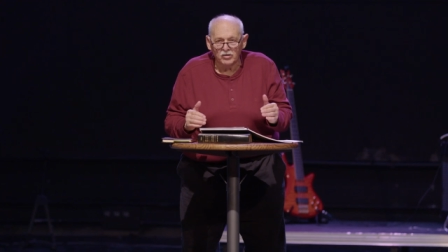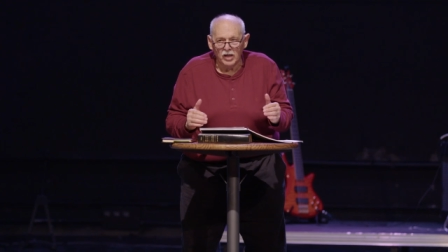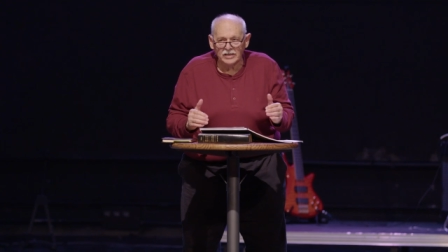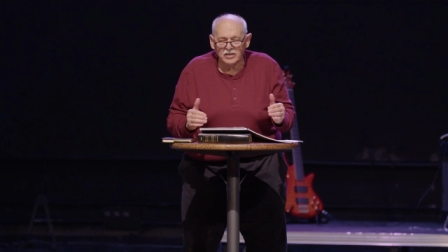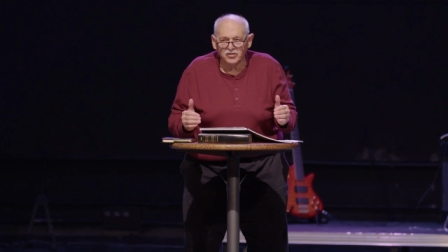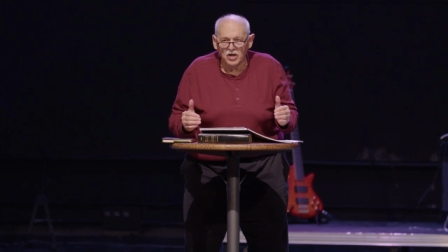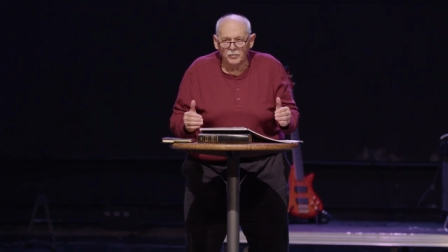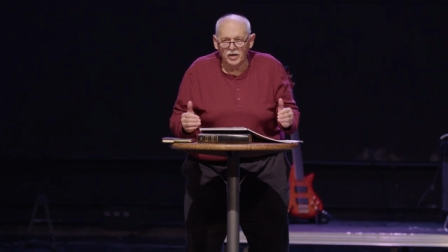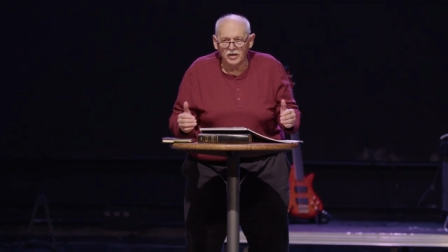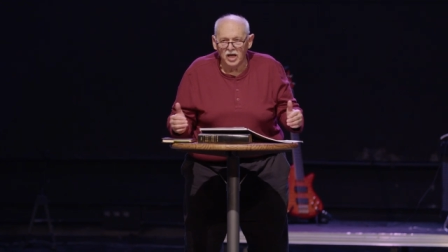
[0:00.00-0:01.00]
Ladies and
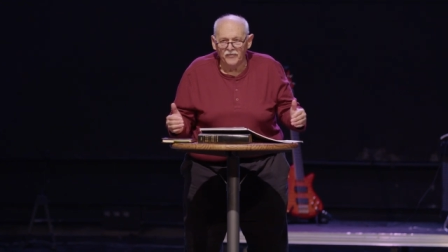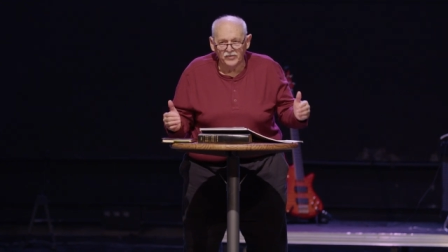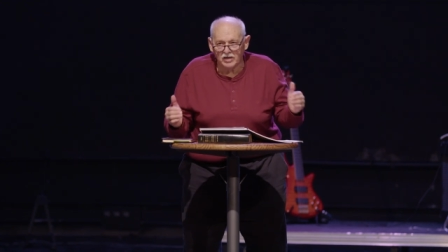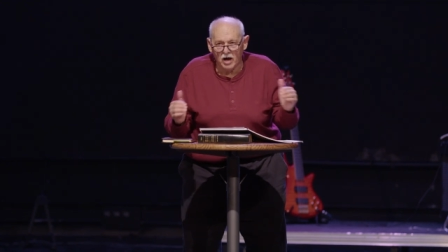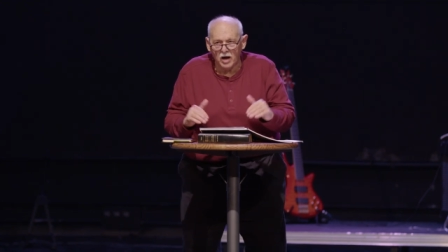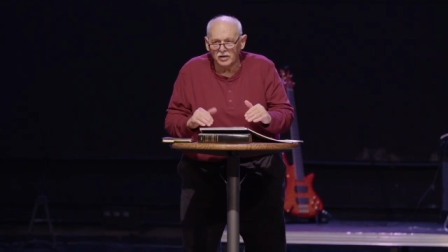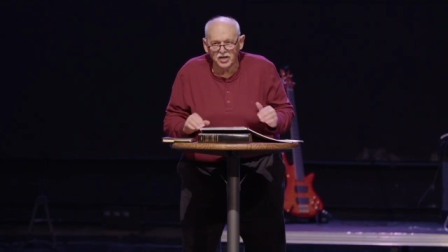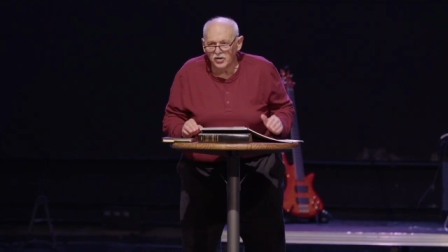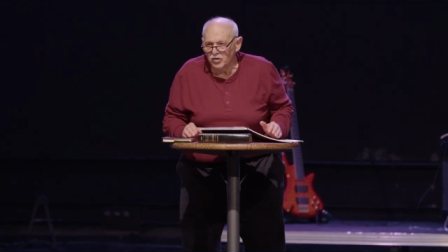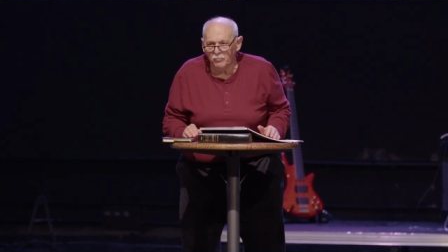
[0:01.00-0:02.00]
gentlemen, if God's
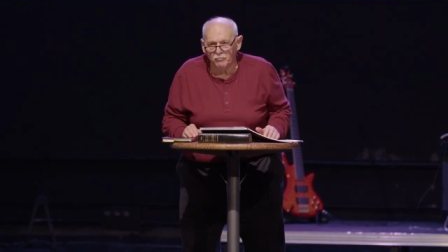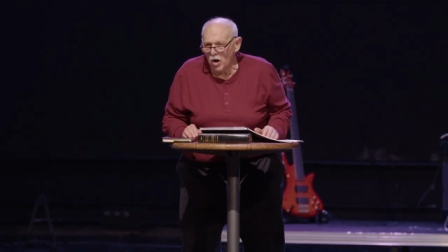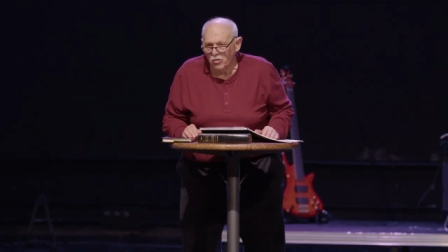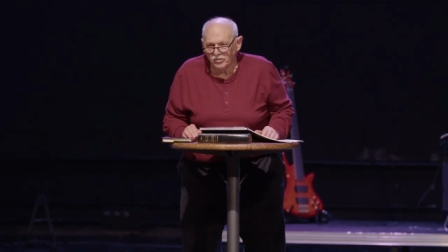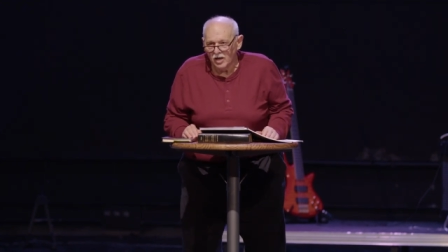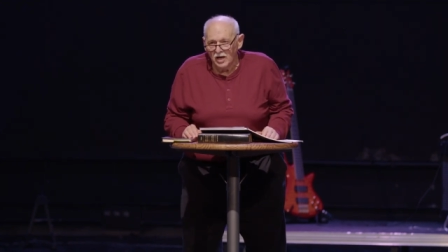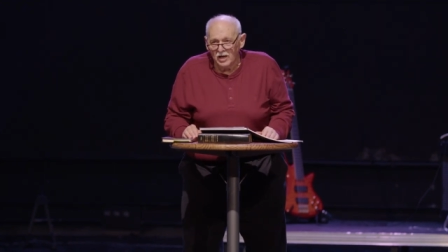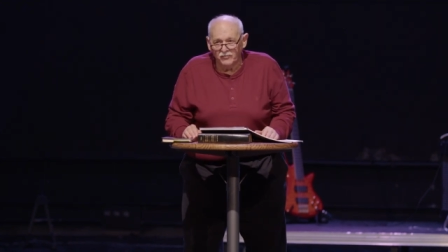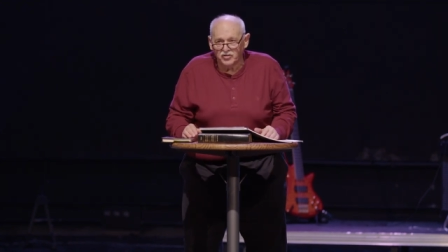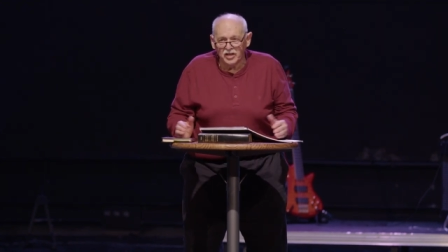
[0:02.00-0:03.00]
in your boat,
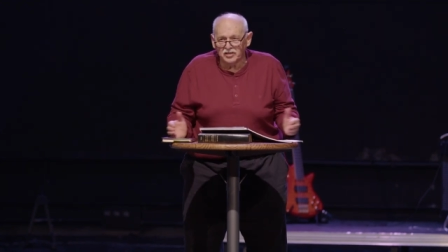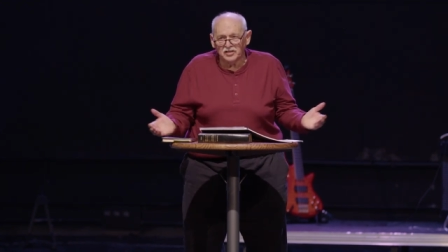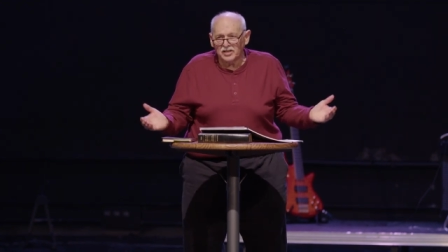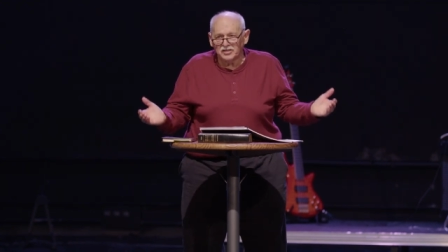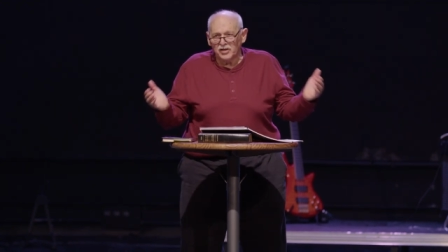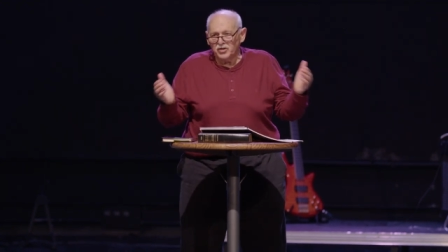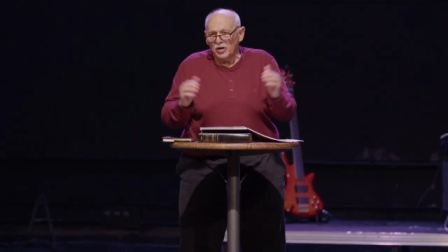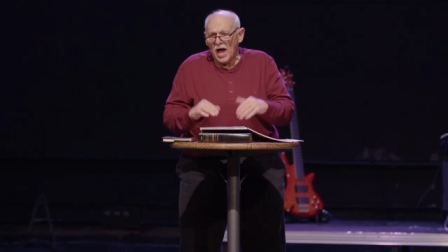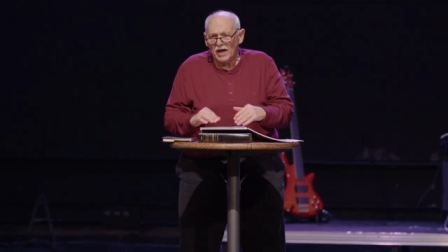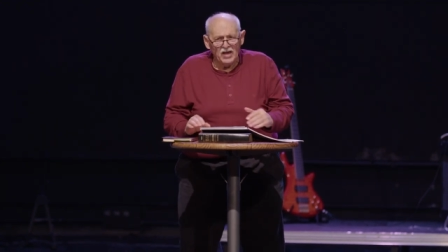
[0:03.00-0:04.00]
if Jesus is in your
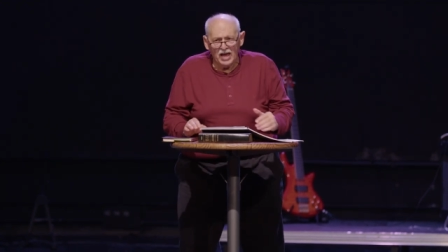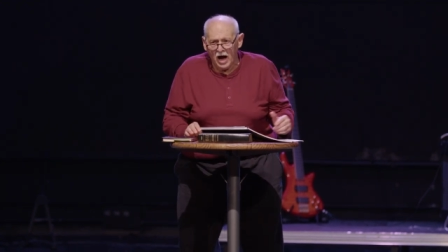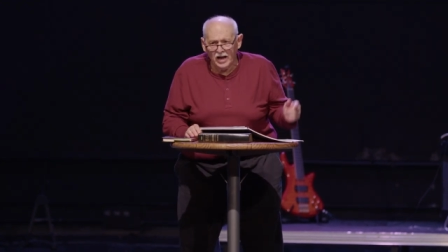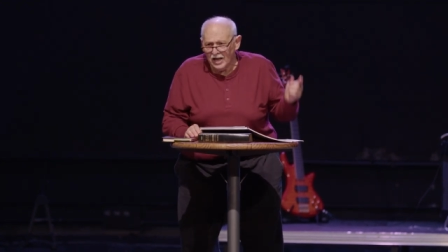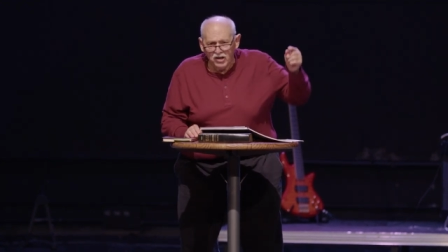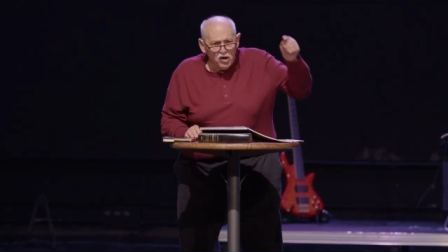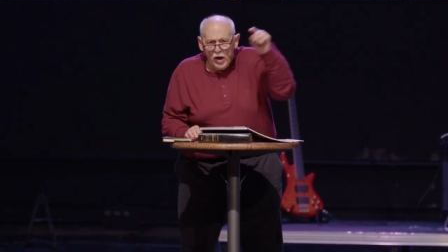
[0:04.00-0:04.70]
life, honey, you